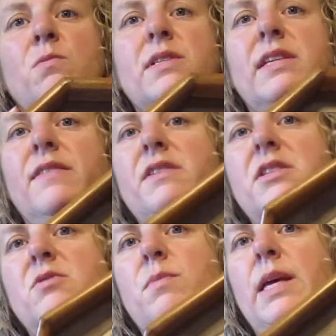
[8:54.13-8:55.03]
was given
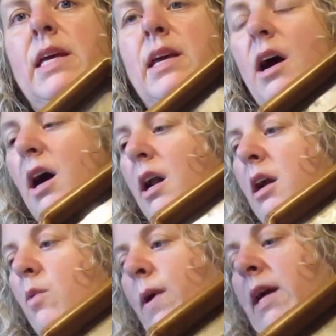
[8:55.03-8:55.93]
to me on
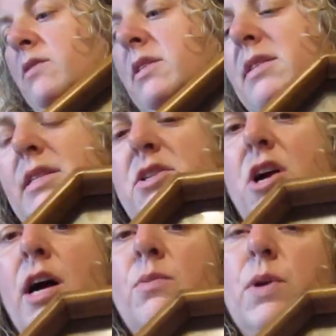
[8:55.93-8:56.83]
our way out to
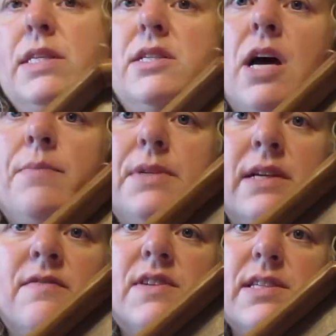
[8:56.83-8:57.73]
StitchCon. We stopped
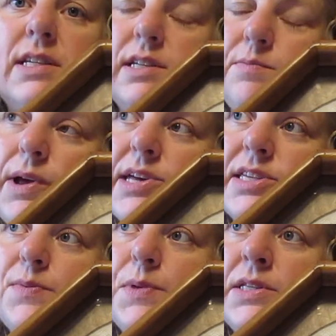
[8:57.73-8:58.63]
and visited my
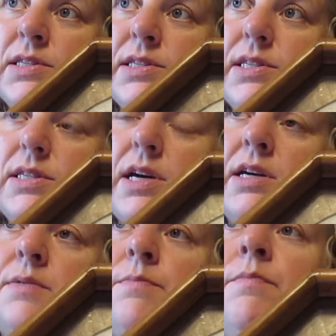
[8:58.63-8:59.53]
husband's
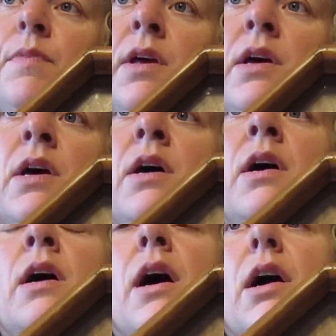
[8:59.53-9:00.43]

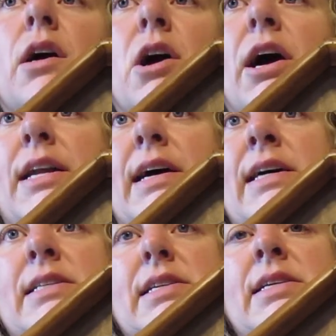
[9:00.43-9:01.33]
god
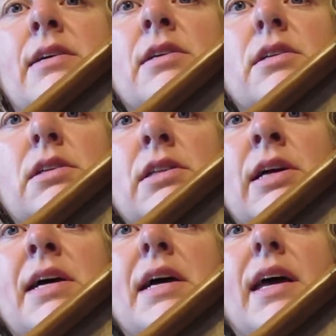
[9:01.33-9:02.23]
aunt and uncle,
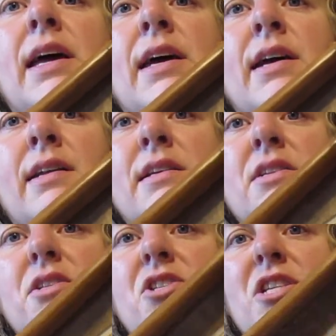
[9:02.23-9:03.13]

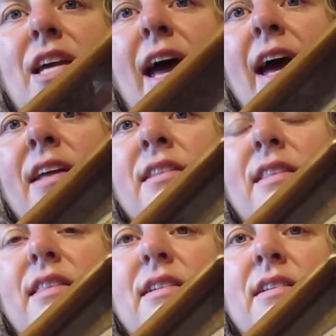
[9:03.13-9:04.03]
and she
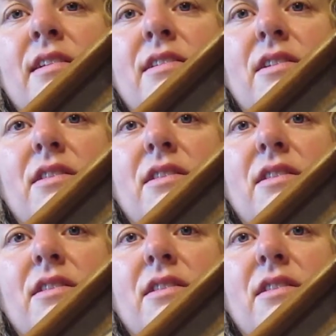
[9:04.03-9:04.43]
had the